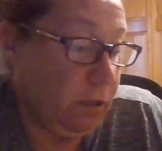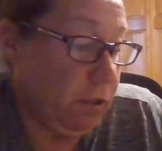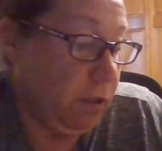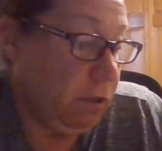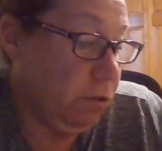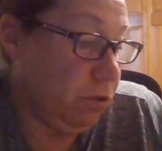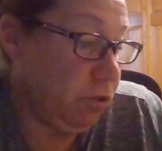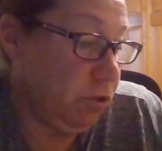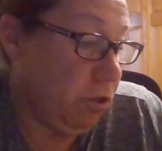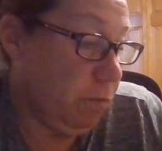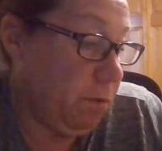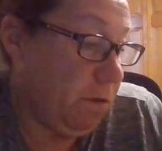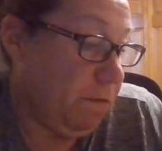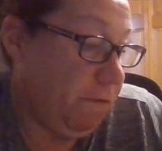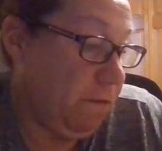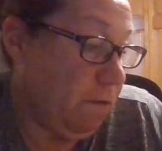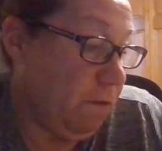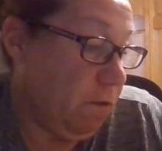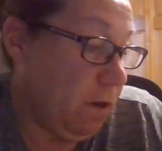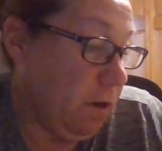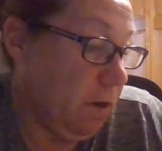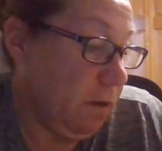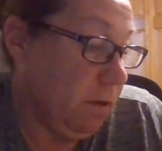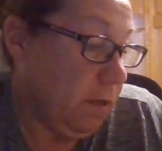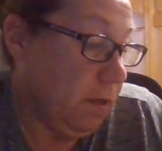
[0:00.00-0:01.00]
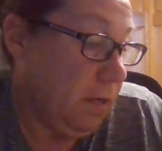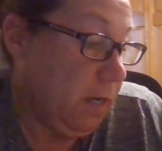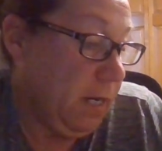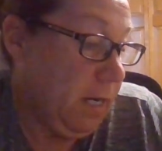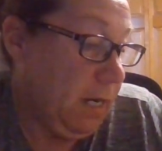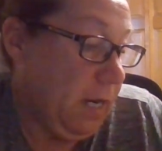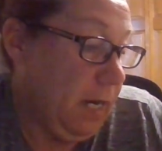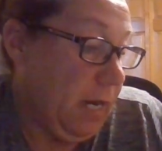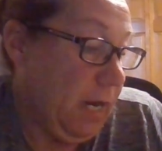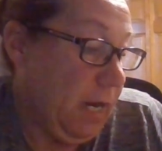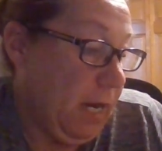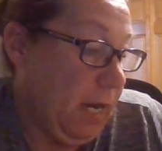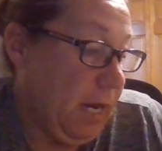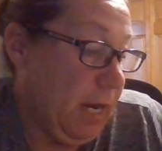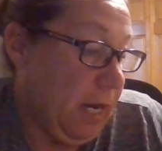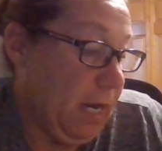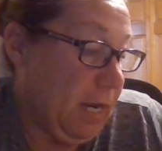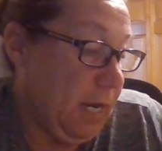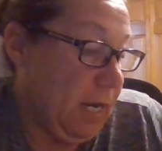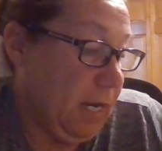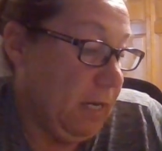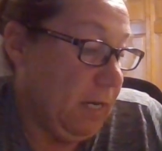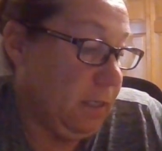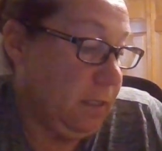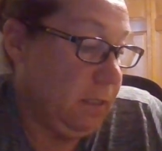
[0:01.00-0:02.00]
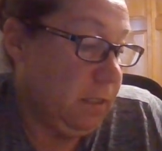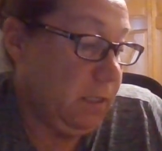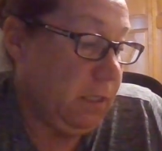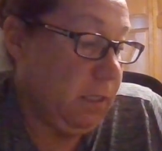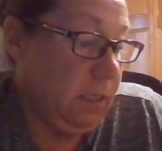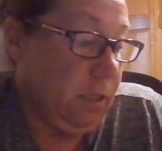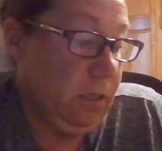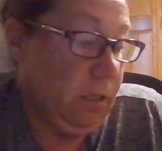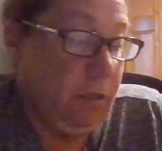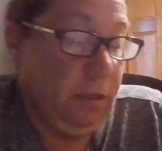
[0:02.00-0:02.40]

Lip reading: enclosure before, and